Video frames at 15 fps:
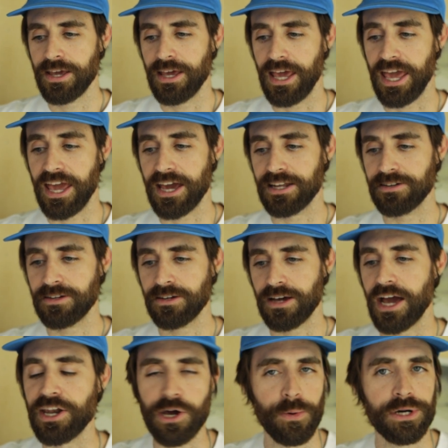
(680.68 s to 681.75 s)
And
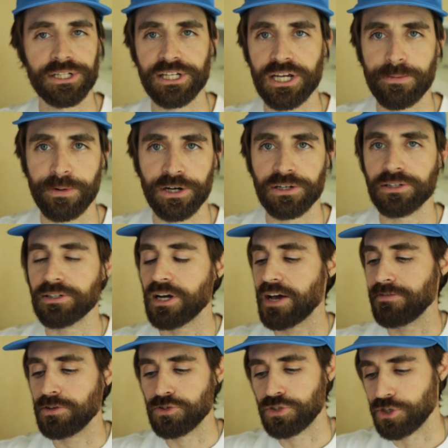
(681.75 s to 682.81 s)
I know LA Apparel.
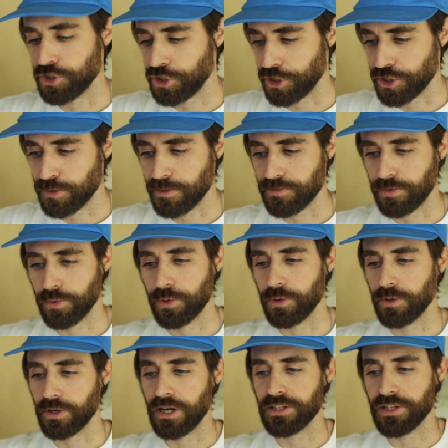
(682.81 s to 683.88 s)
I've used their shirts
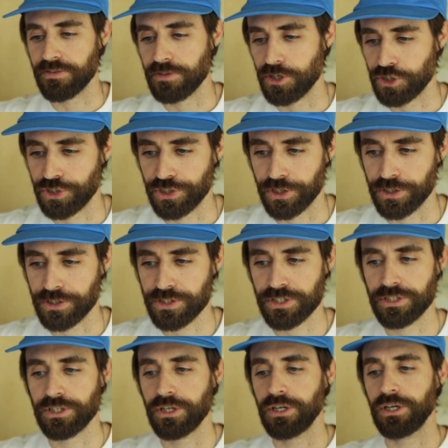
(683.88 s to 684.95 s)
before. I love their shirts.